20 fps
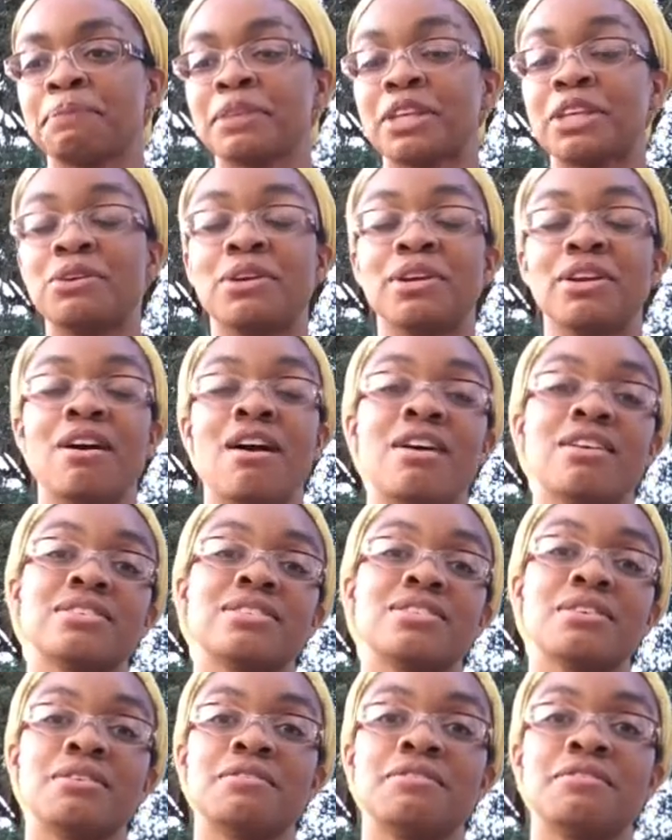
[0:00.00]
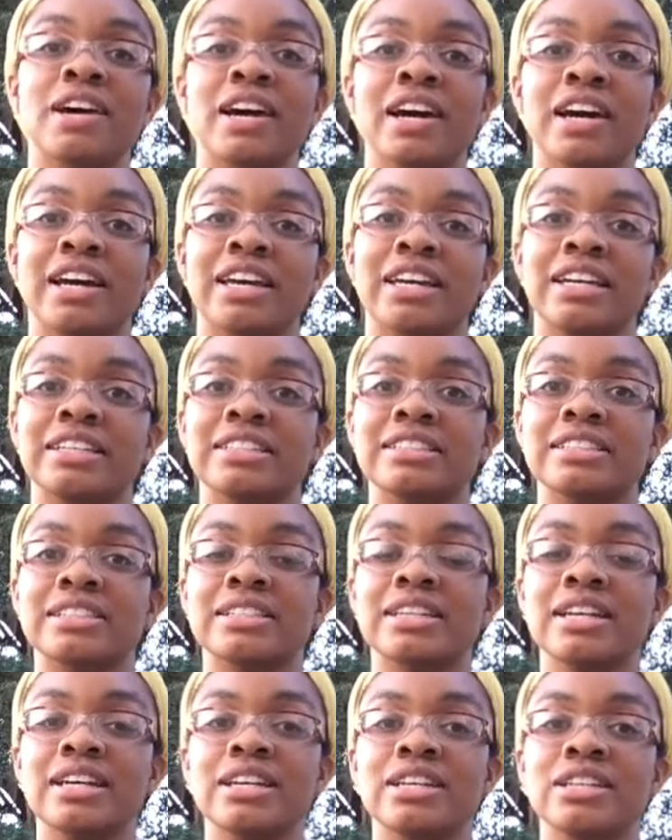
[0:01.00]
You can also find
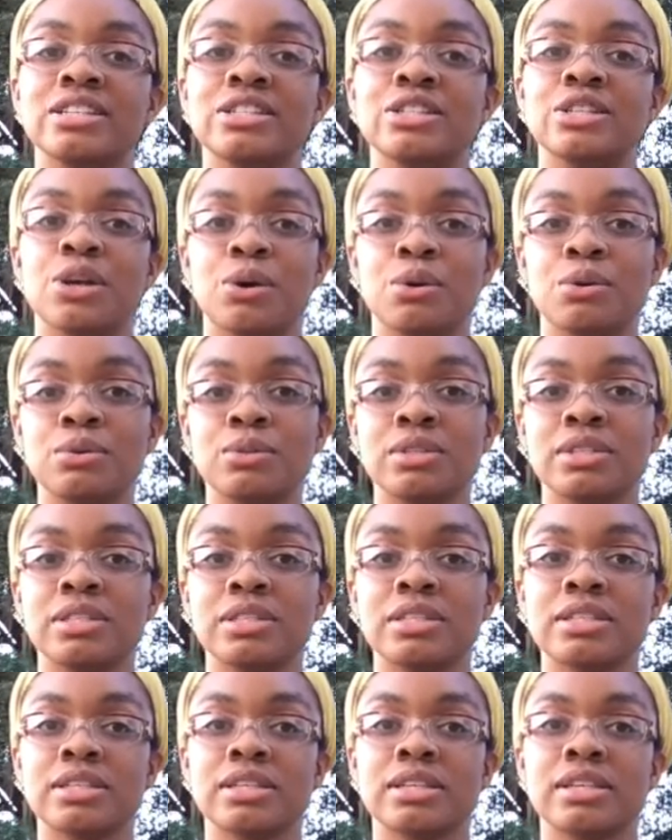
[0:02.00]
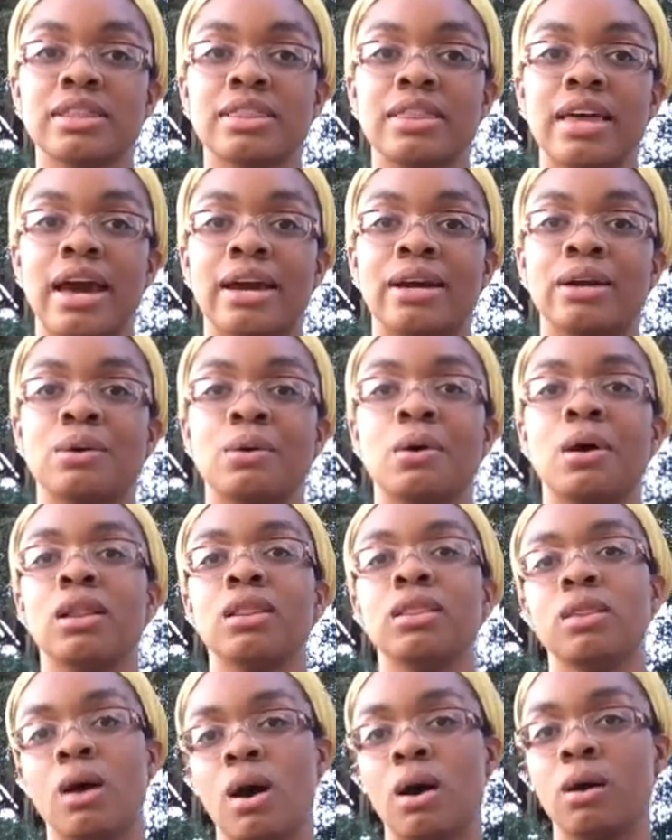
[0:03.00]
notes that go
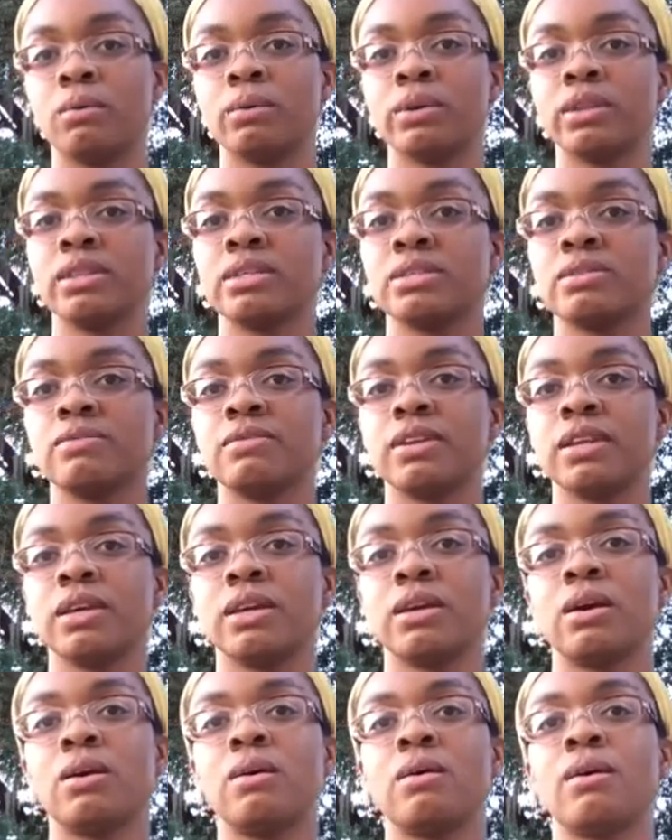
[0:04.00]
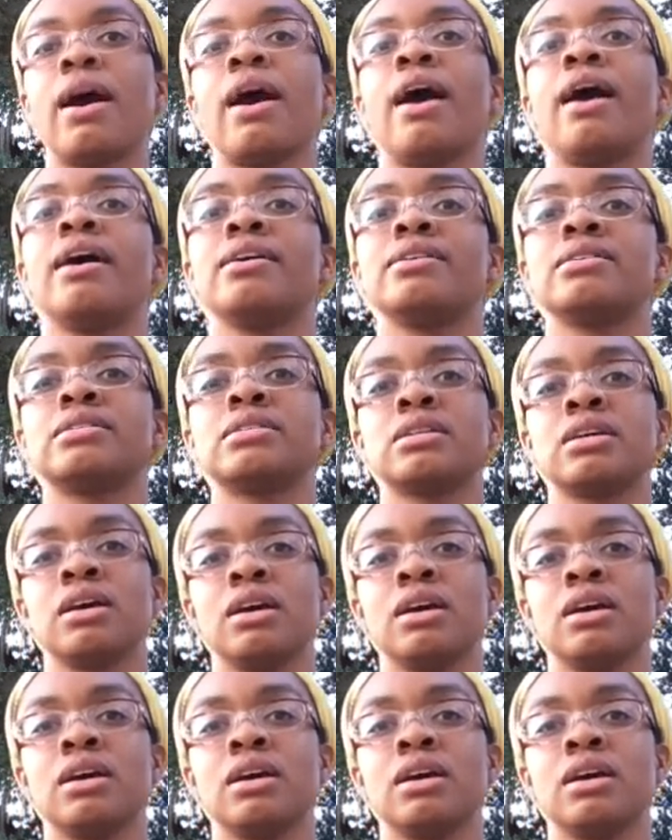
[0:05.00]
along with this video at